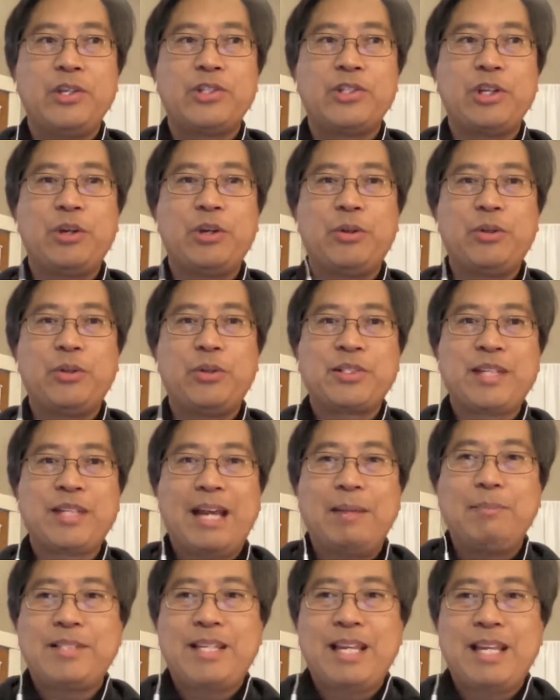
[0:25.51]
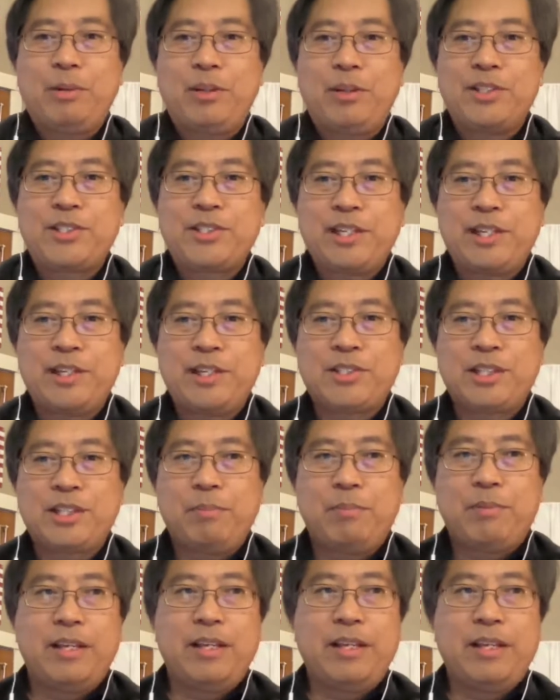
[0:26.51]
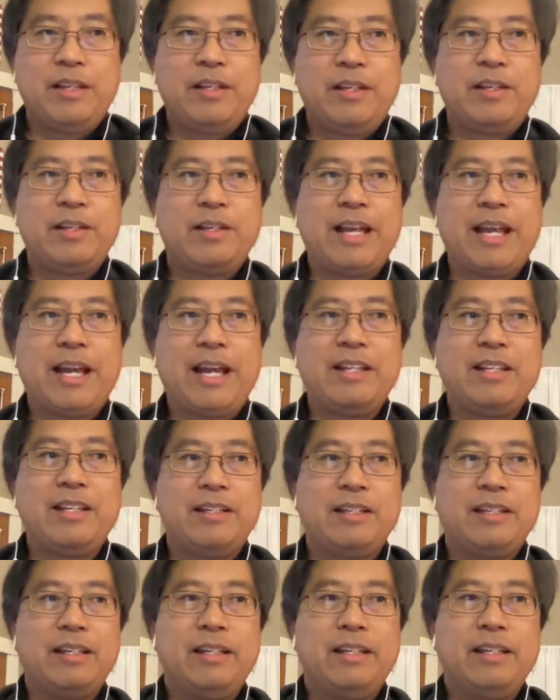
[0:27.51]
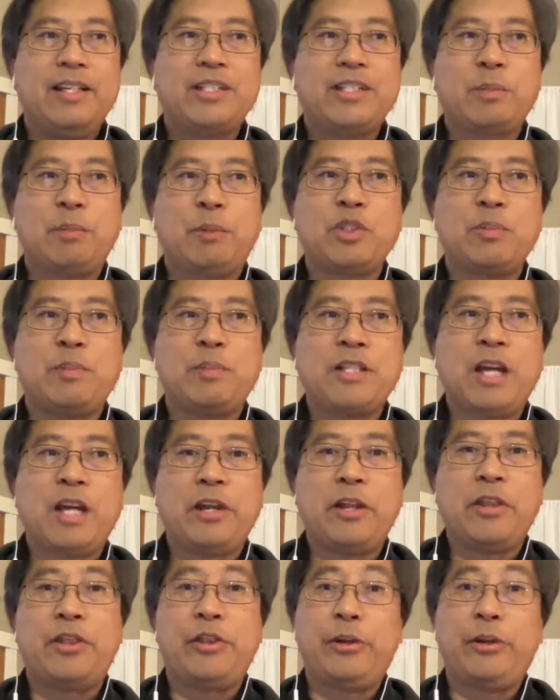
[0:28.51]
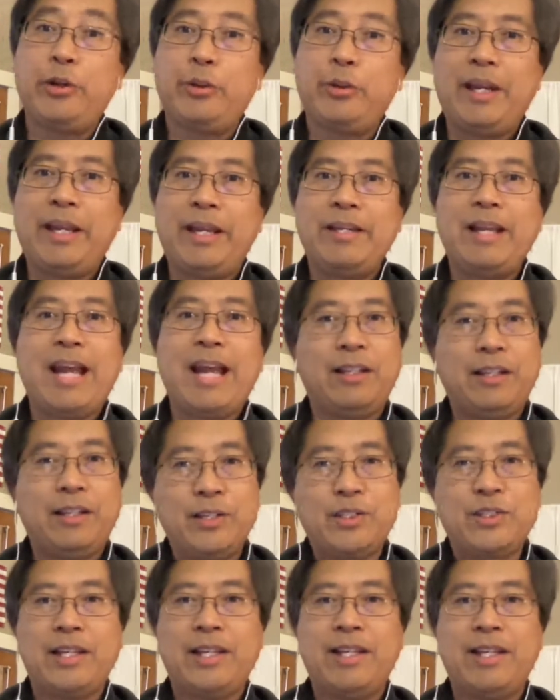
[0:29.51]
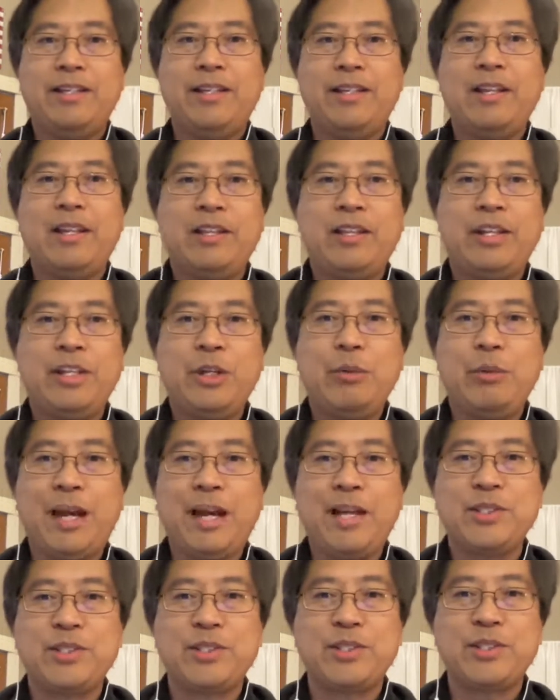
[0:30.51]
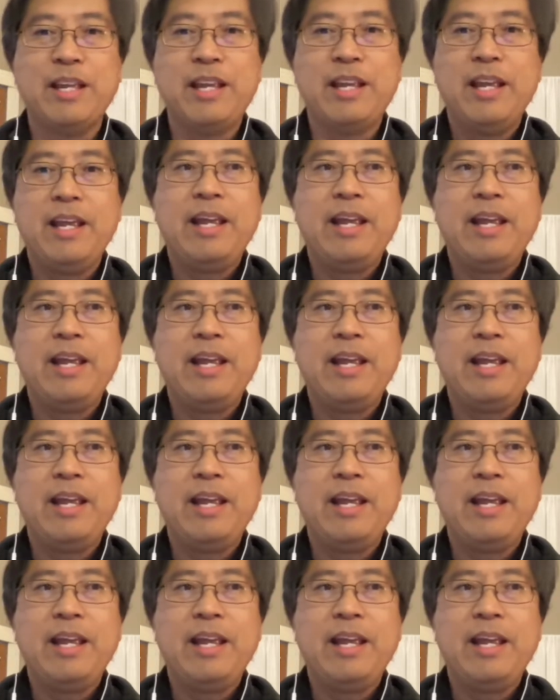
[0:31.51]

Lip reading: So times table is something that is supposed to be taught in third grade, at least in the US.